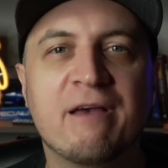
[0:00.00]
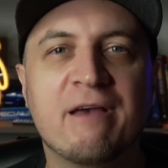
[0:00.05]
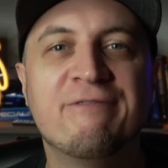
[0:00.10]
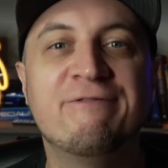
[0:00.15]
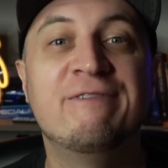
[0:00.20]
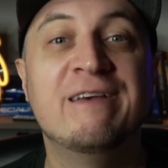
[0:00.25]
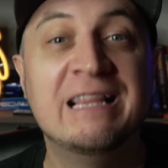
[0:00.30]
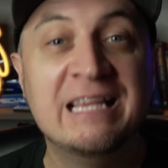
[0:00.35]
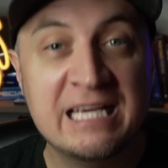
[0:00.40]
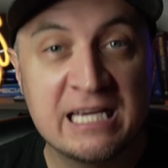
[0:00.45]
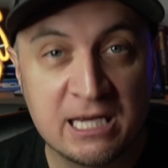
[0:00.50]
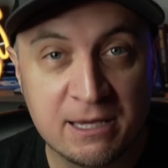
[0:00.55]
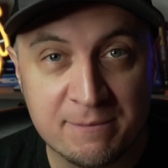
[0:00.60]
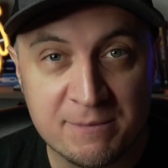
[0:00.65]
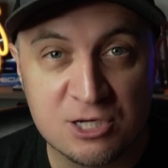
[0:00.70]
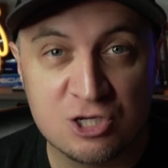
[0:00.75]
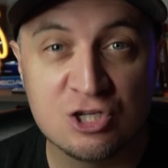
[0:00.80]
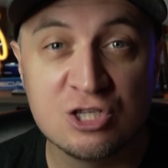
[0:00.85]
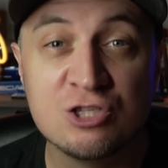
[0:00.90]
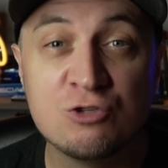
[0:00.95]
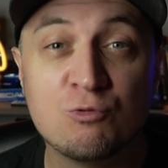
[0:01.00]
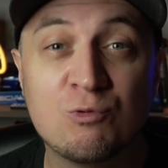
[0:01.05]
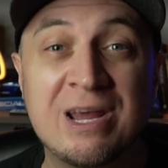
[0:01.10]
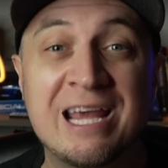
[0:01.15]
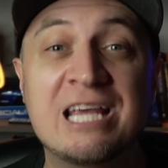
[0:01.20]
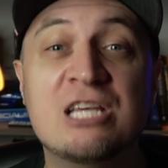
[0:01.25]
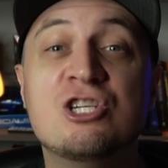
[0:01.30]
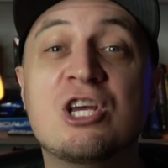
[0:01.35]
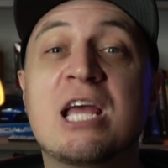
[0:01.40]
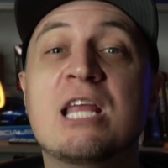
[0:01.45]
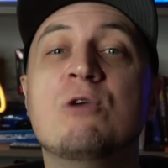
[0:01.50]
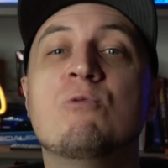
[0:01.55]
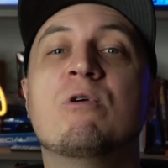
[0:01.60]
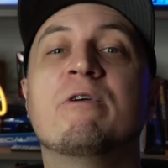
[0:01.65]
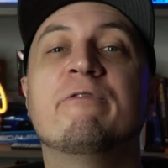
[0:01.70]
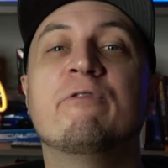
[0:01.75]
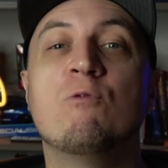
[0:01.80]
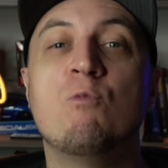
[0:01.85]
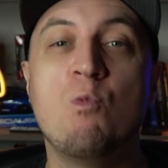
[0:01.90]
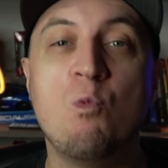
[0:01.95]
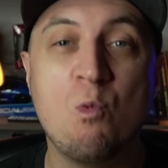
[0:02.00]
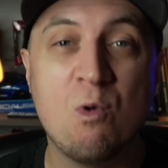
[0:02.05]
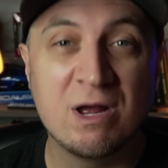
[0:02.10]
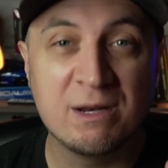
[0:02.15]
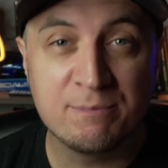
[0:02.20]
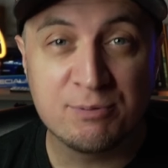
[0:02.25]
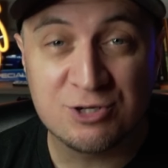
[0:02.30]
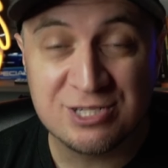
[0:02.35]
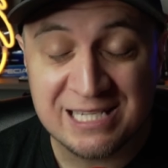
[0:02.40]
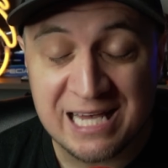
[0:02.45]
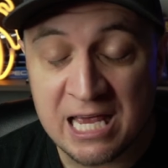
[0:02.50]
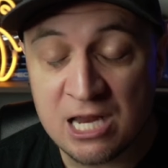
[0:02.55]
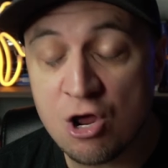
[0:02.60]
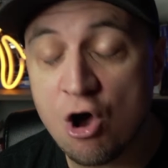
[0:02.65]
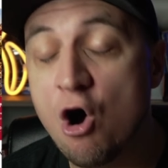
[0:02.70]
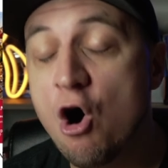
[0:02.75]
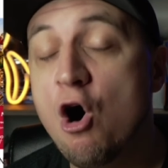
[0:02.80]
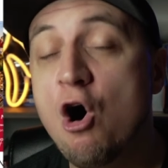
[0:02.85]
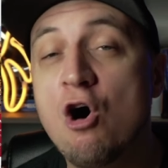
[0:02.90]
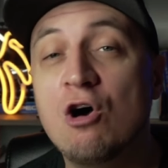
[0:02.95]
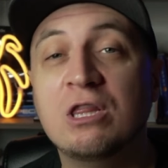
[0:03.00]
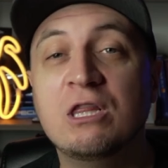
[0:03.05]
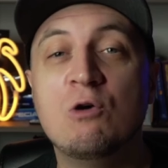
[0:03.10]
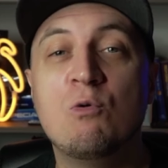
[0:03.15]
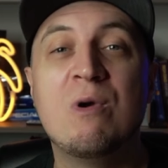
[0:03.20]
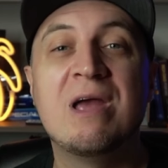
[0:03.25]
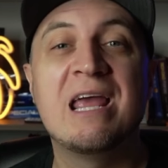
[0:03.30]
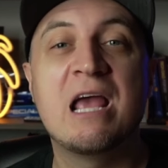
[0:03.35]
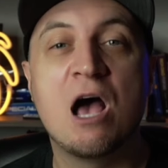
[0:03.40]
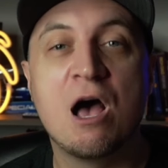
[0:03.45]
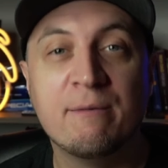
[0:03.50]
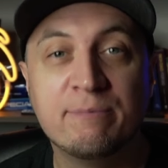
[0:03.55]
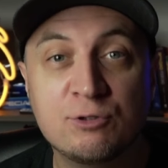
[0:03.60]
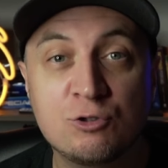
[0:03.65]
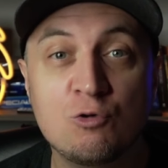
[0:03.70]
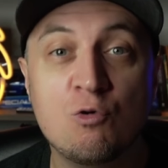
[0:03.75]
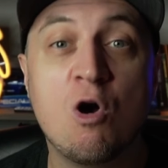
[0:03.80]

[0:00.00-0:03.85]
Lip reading: Affiliate commissions range anywhere from 1% all the way up to